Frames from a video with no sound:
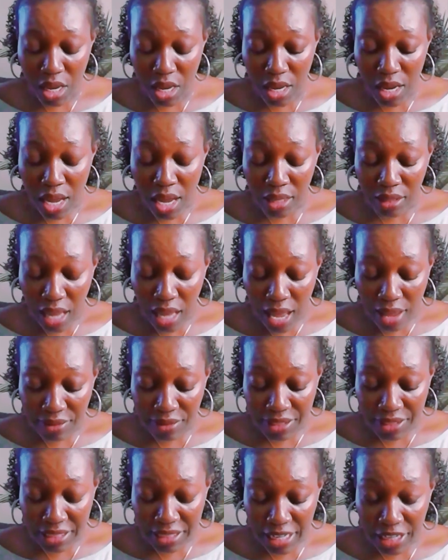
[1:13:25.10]
a live
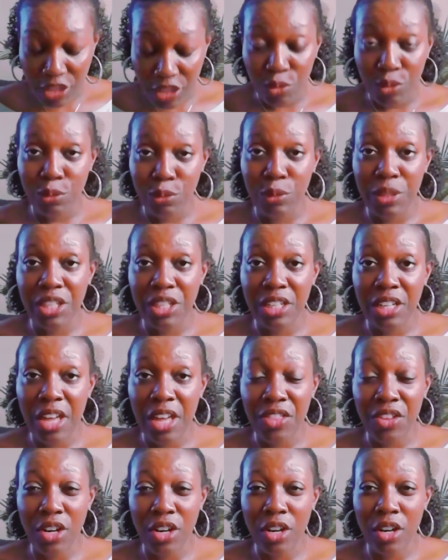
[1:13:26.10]
scheduled with
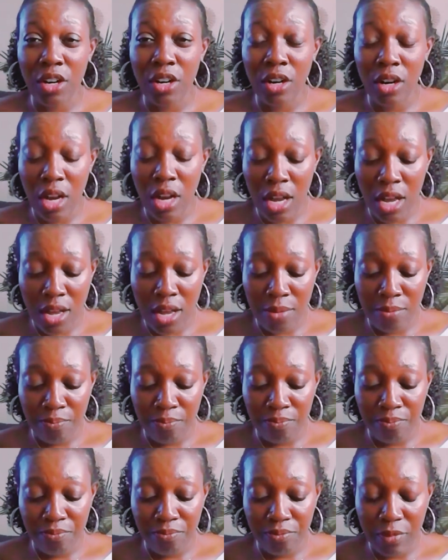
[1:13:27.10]
another
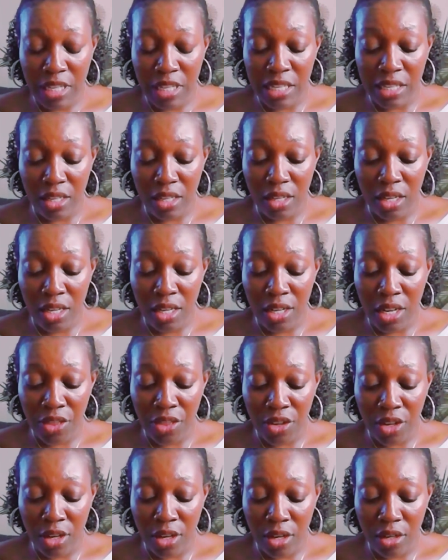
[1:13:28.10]
um,
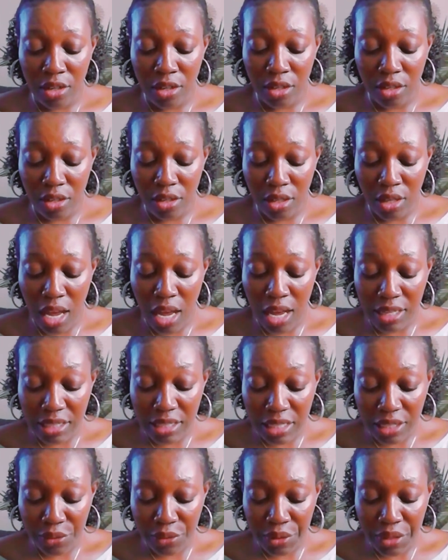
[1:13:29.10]
another
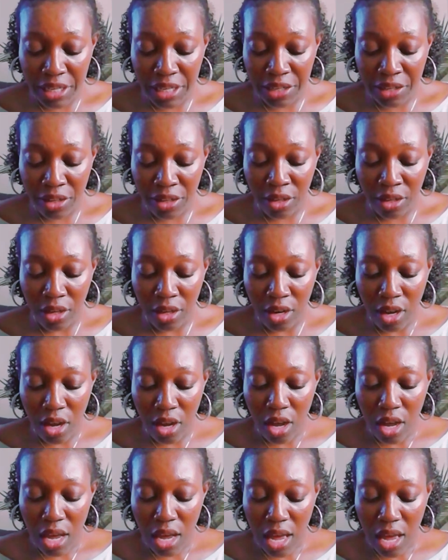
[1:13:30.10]
content creator.
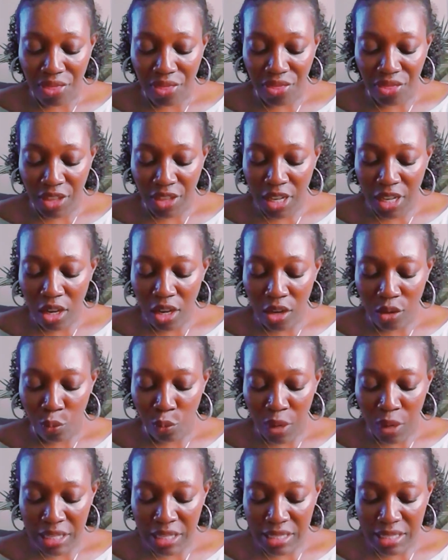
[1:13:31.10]
I think on
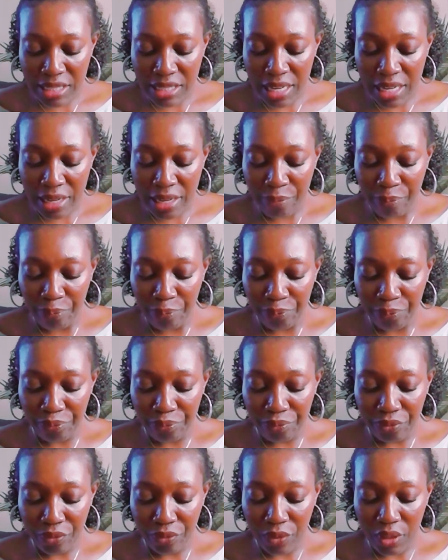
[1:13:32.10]
Wednesday,
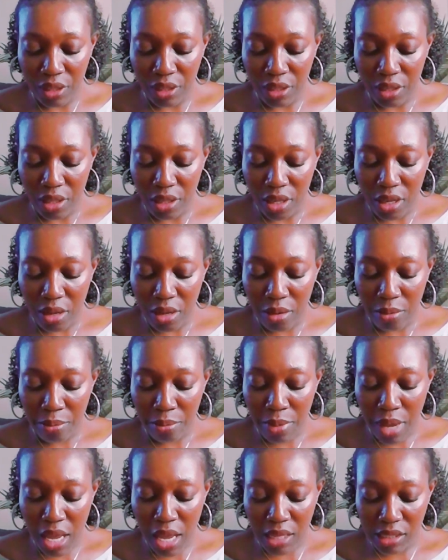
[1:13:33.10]

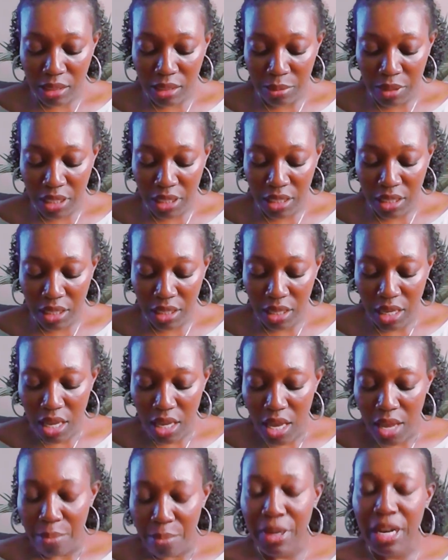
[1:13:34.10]
possibly
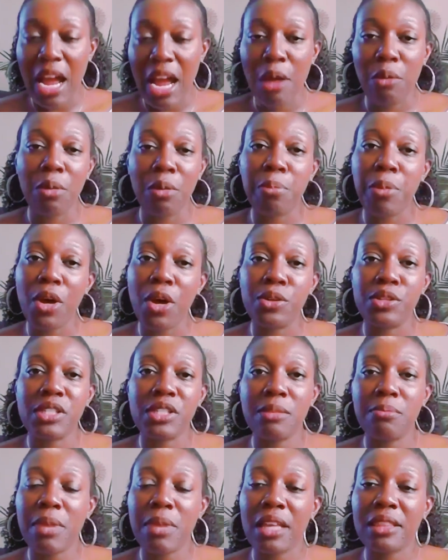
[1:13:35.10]
but I will post
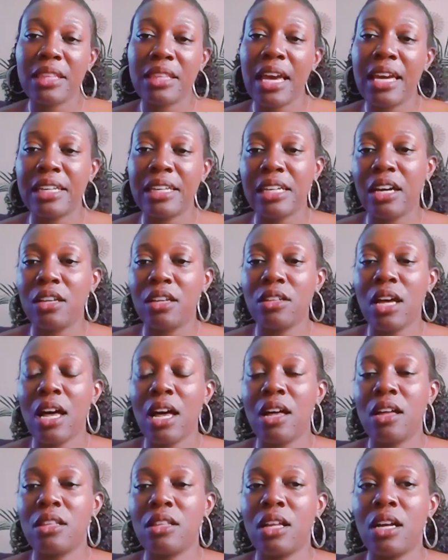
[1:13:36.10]
about that and I'll,
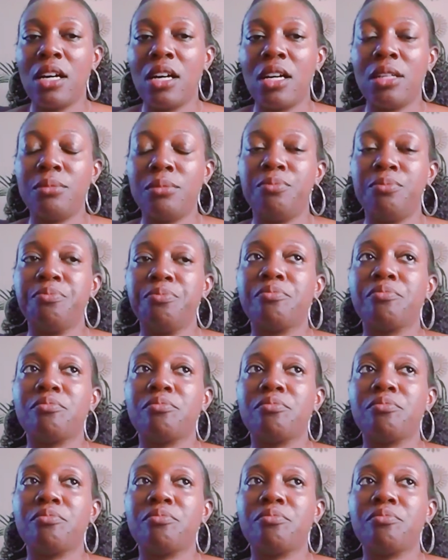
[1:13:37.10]
I'll, um,